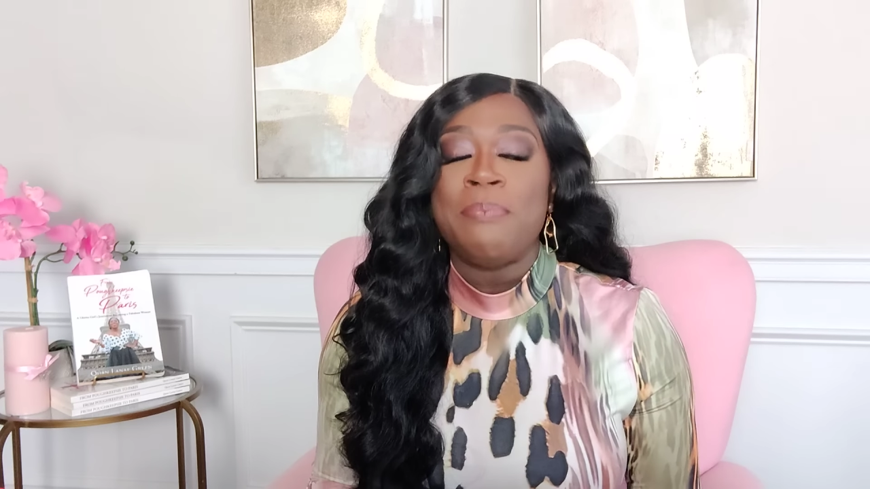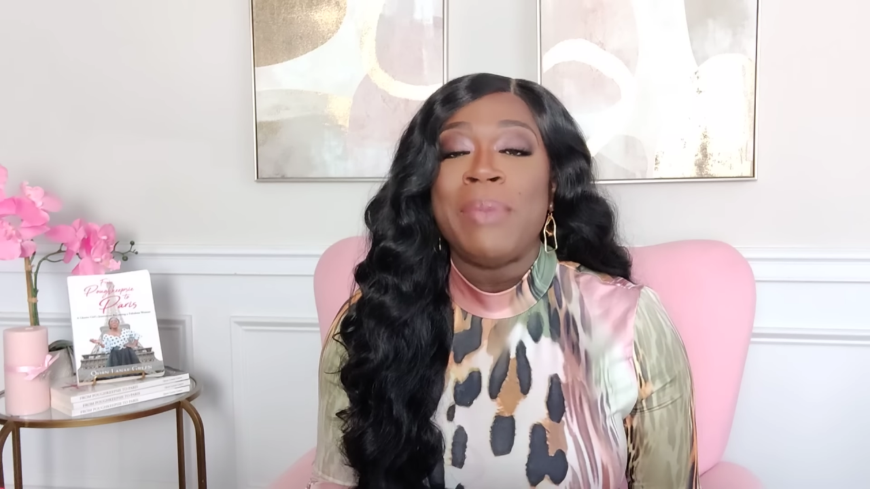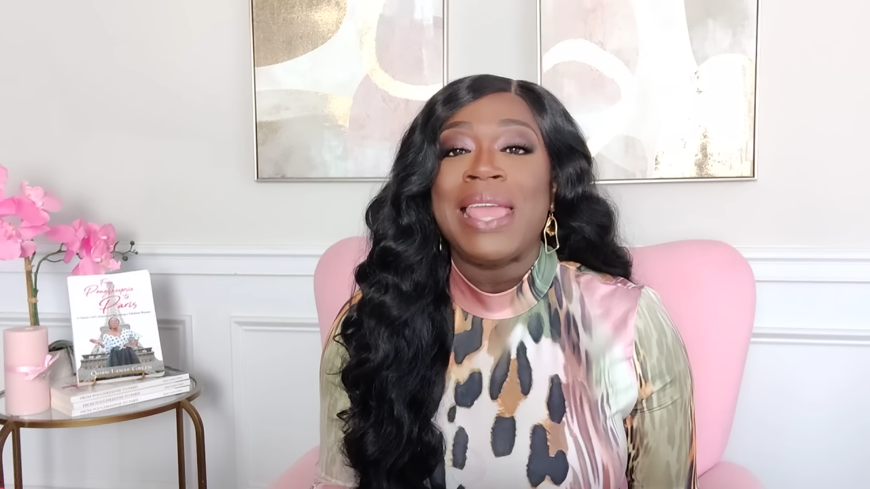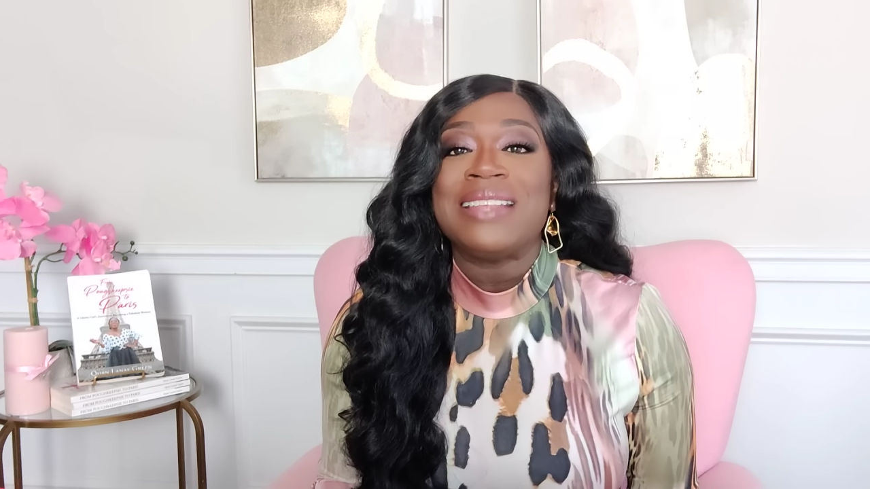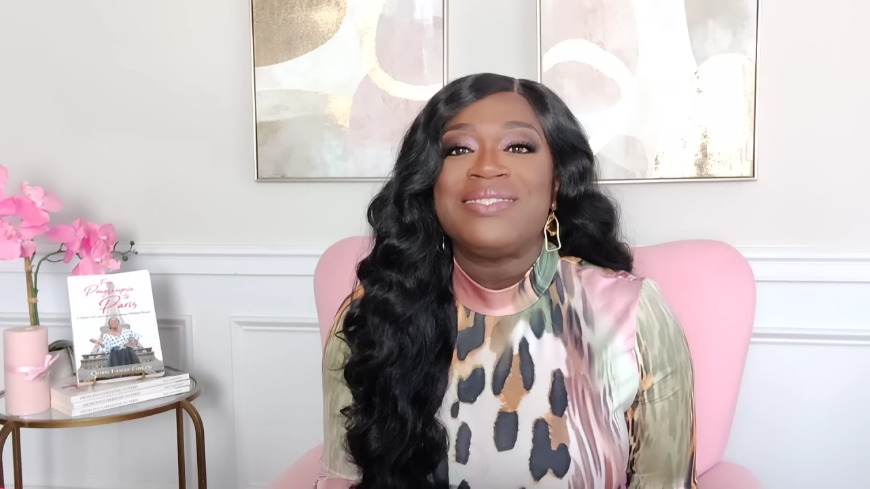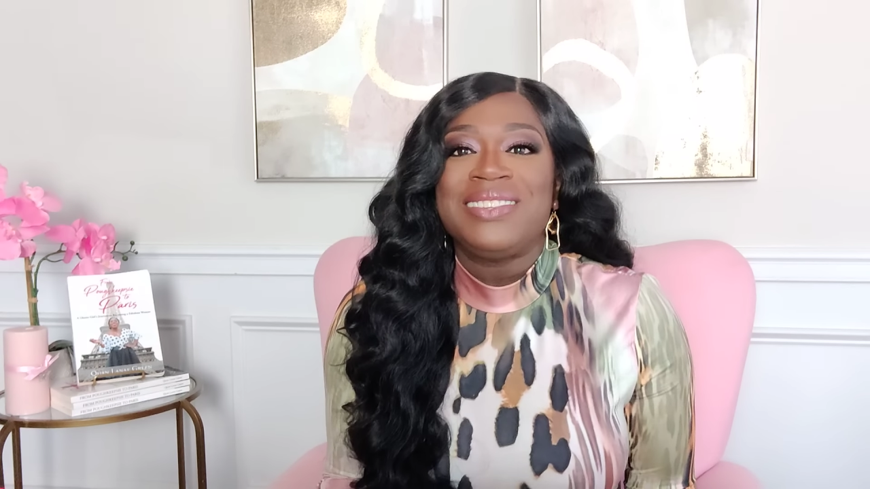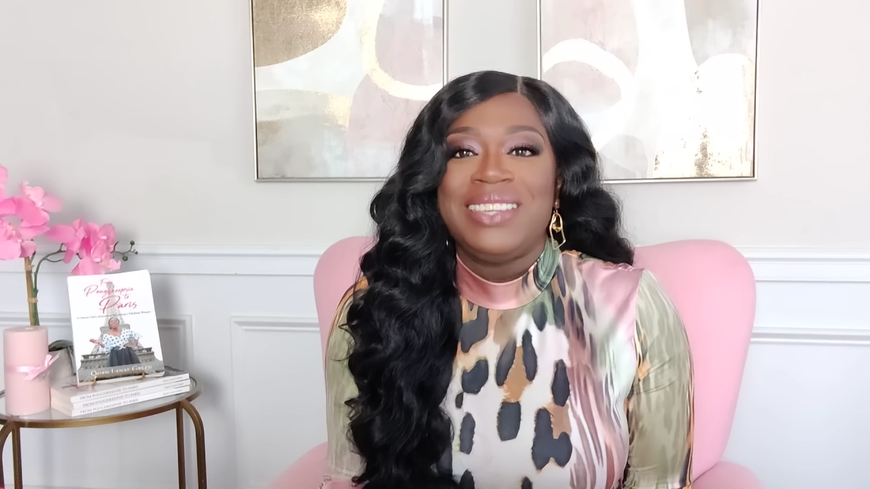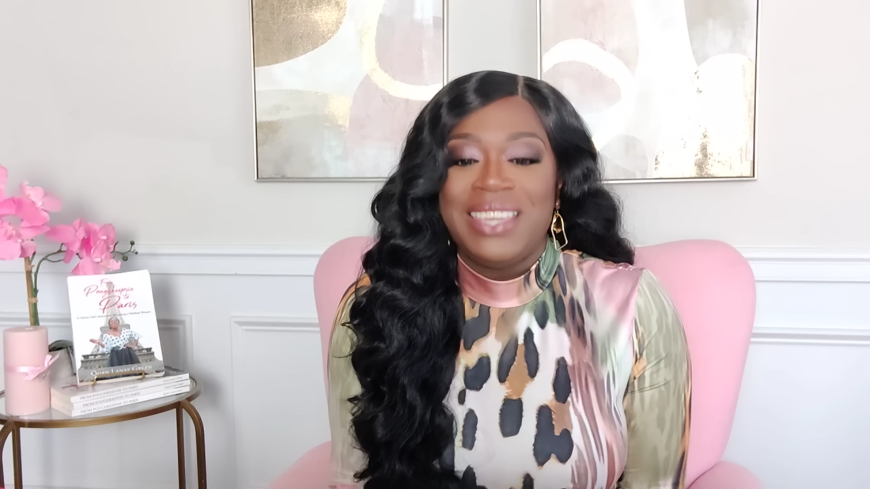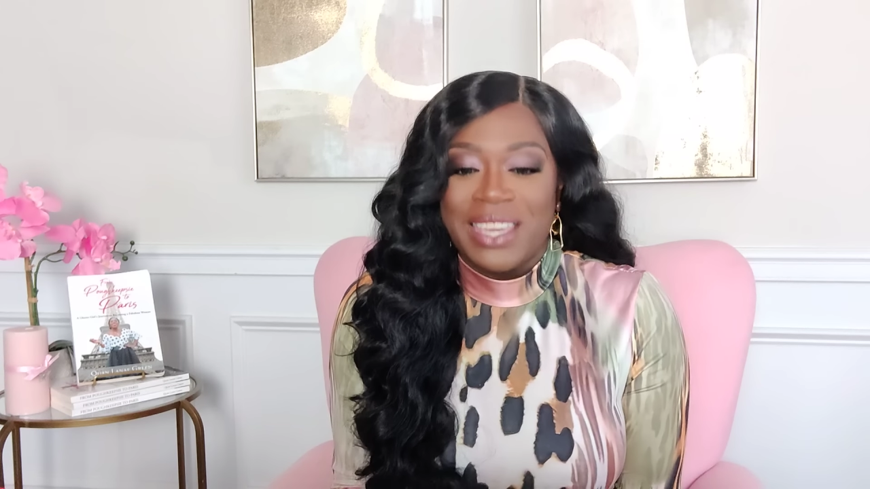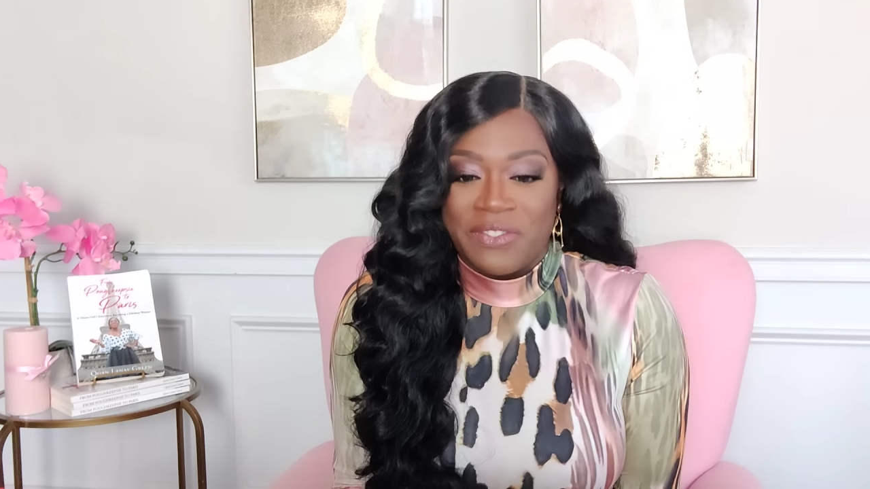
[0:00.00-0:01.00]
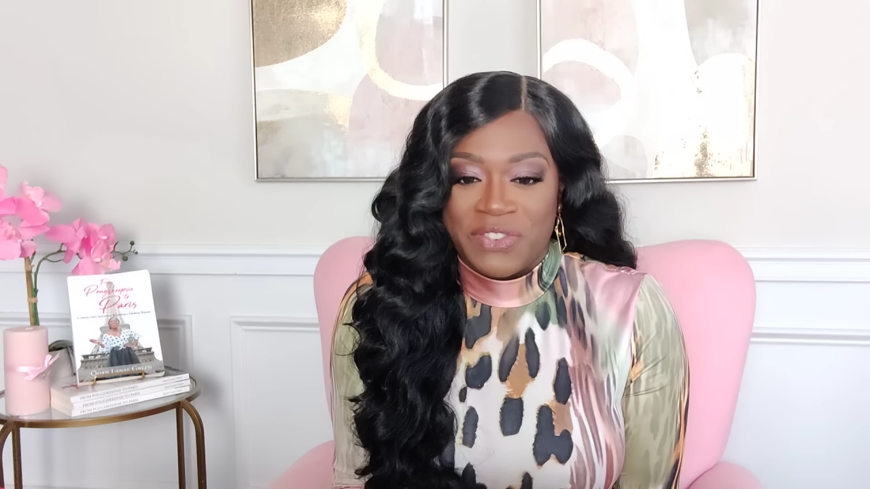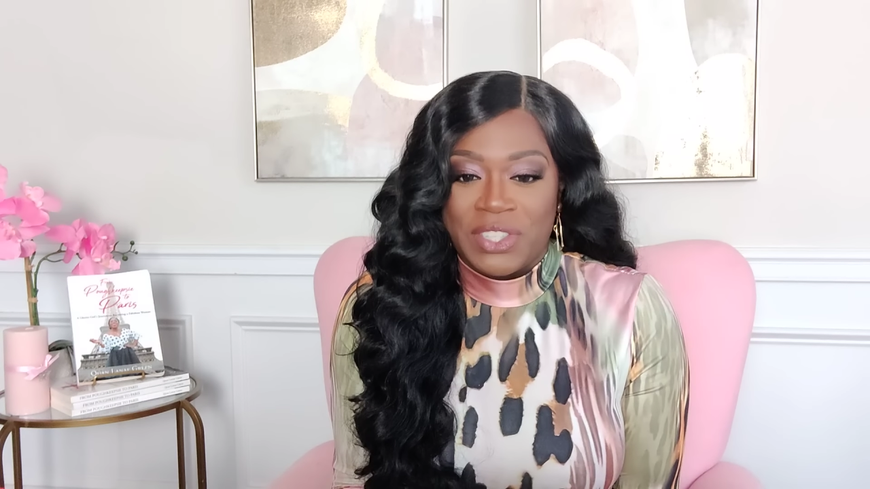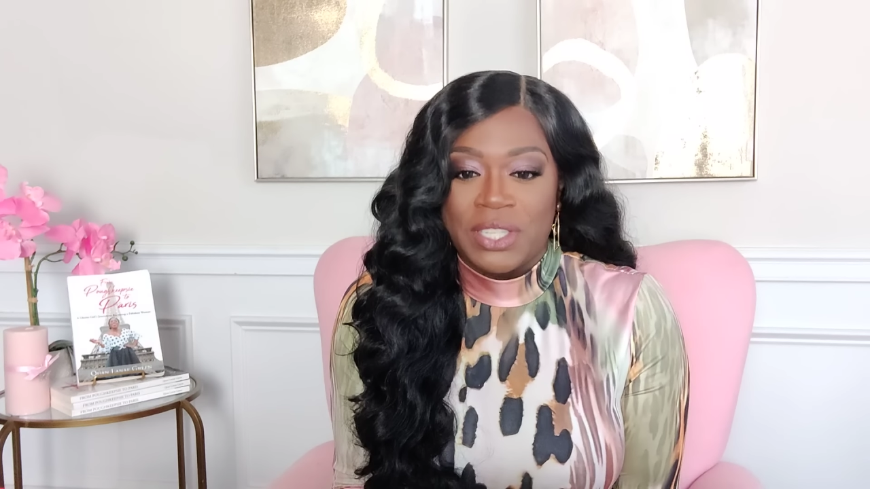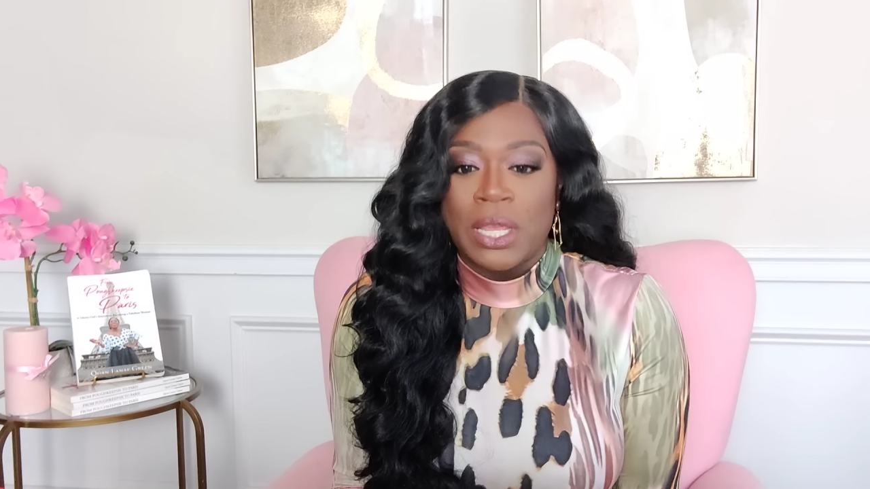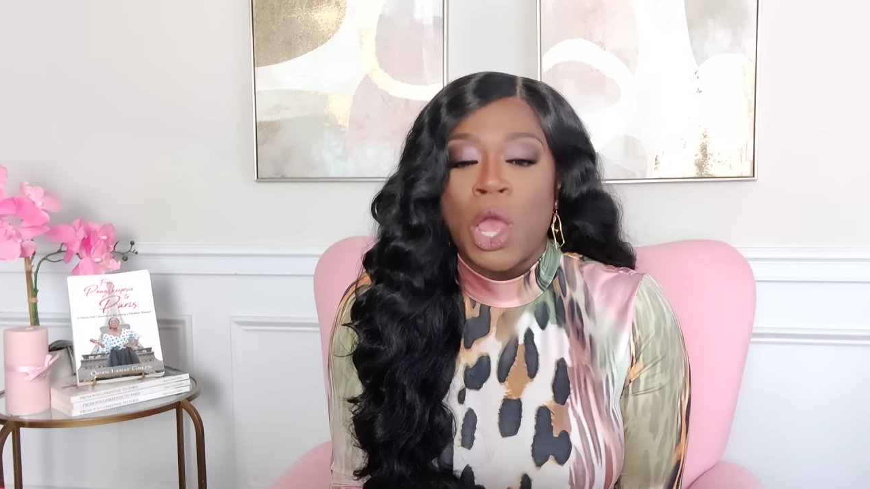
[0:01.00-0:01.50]
a man's
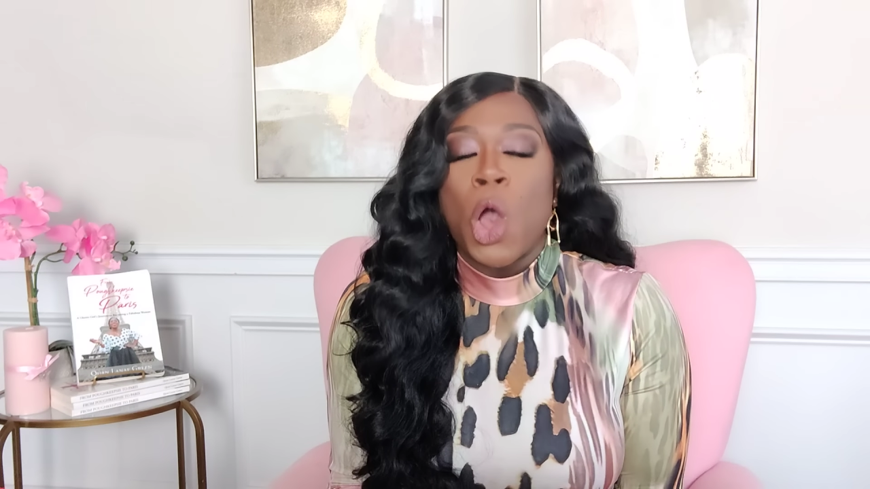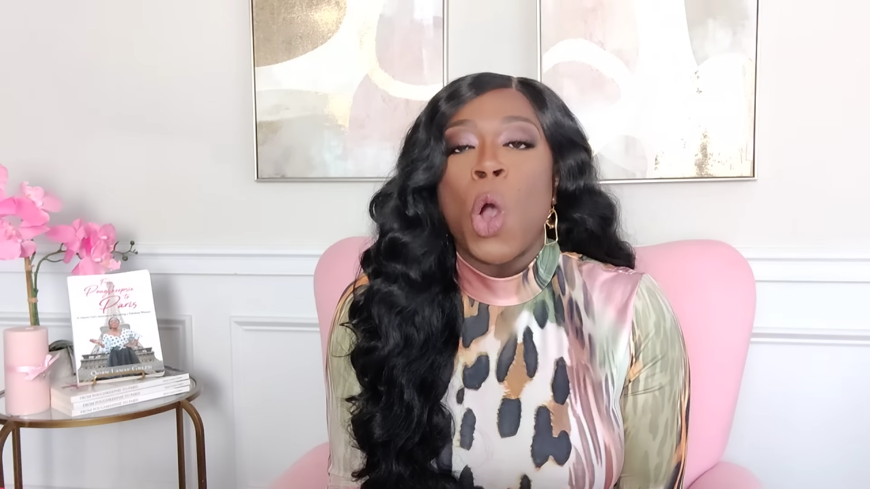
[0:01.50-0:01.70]
gift